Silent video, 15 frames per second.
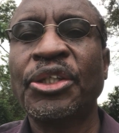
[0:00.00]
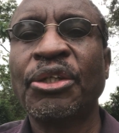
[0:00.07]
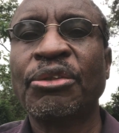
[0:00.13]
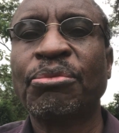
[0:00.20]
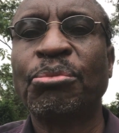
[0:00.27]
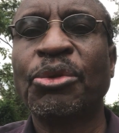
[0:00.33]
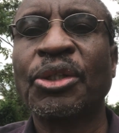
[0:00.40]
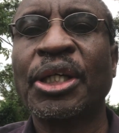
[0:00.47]

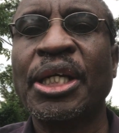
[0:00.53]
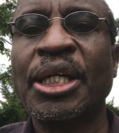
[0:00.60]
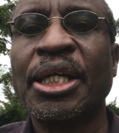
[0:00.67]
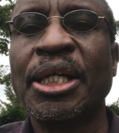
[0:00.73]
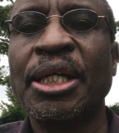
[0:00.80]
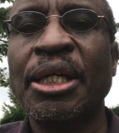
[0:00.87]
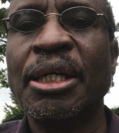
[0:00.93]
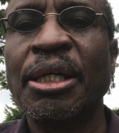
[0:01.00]
of
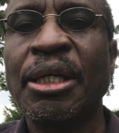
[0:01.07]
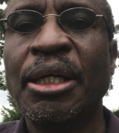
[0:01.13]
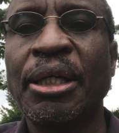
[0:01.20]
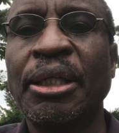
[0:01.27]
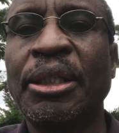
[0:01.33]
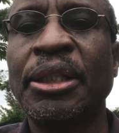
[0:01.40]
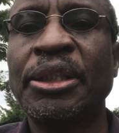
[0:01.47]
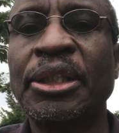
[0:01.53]
MUNGIKI,
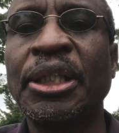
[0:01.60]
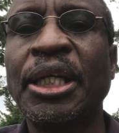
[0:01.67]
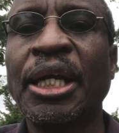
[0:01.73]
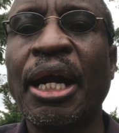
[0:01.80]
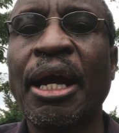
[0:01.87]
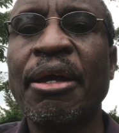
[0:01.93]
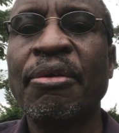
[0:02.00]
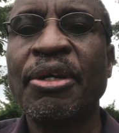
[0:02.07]

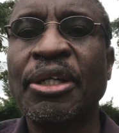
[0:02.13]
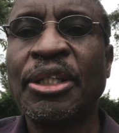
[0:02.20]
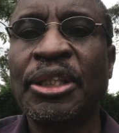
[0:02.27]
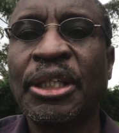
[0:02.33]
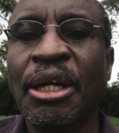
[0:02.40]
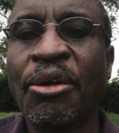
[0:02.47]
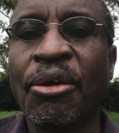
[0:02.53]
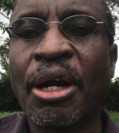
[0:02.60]
it
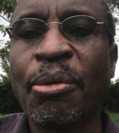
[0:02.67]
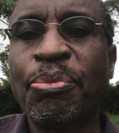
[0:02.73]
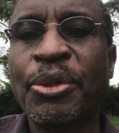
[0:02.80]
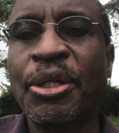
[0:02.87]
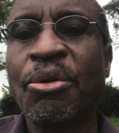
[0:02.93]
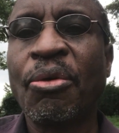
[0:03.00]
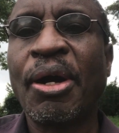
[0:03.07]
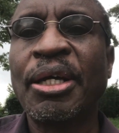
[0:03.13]
is a
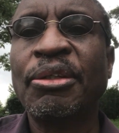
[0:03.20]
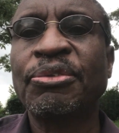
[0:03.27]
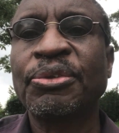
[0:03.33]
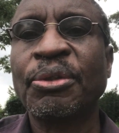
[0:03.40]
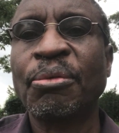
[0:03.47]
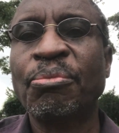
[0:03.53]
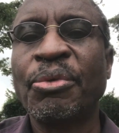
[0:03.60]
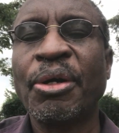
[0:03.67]
corrupted word
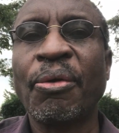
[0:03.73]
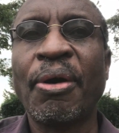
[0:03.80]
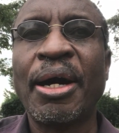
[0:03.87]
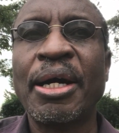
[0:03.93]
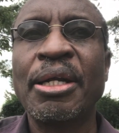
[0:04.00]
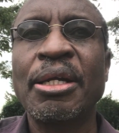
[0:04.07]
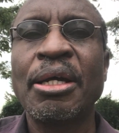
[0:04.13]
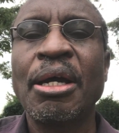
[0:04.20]
from the
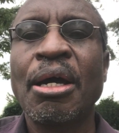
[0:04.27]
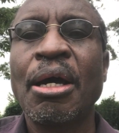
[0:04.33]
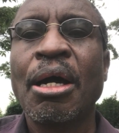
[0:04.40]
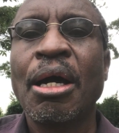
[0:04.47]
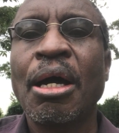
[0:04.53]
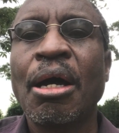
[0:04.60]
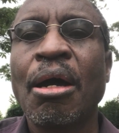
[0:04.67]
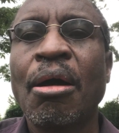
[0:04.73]
word
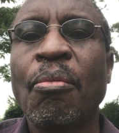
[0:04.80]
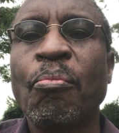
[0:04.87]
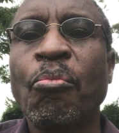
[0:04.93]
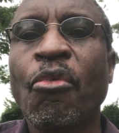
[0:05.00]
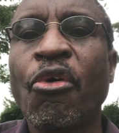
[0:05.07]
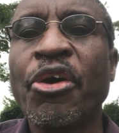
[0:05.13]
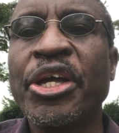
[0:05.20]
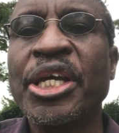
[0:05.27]

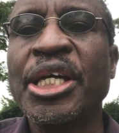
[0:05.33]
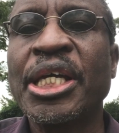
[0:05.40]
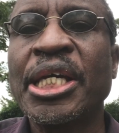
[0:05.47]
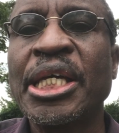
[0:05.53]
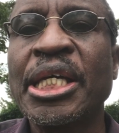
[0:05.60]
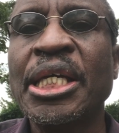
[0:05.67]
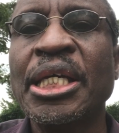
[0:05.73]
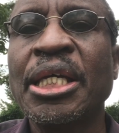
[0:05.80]

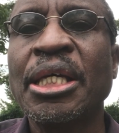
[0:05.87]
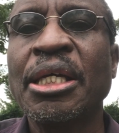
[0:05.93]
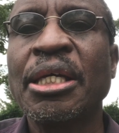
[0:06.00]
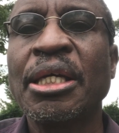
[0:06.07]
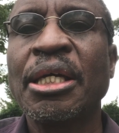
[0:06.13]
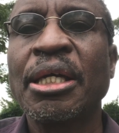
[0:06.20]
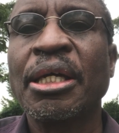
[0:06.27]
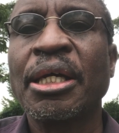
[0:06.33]

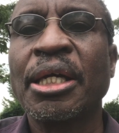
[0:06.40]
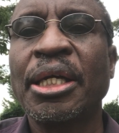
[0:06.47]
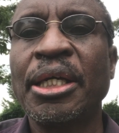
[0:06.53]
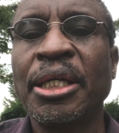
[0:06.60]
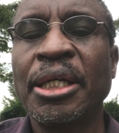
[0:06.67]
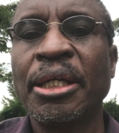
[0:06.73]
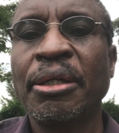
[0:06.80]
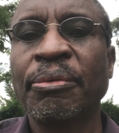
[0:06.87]
MUNGIKI.